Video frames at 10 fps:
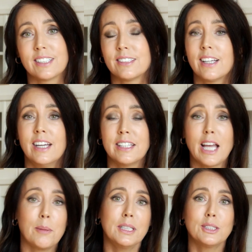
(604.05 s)
And
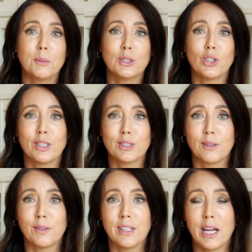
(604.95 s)
yeah, please come and join us
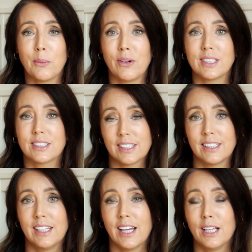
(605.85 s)
over there, where it's
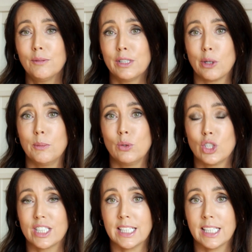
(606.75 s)
a lovely
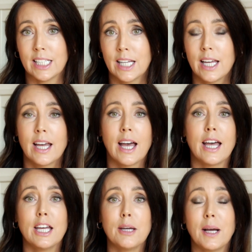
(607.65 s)
community.
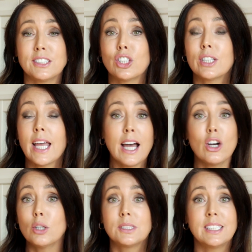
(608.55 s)
So yeah, I
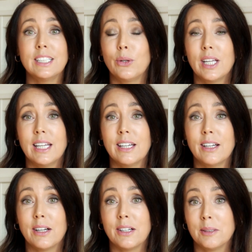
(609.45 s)
hope to see you
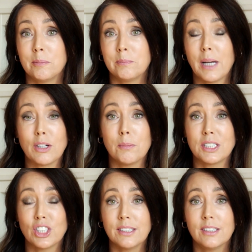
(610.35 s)
here back on my
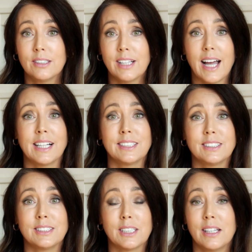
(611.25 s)
channel,
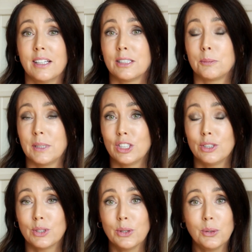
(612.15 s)
and speak to
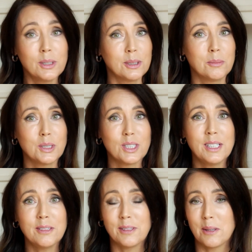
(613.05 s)
you soon. Much
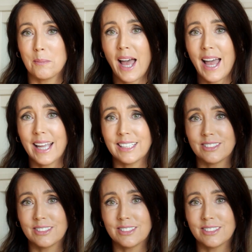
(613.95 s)
love. Bye.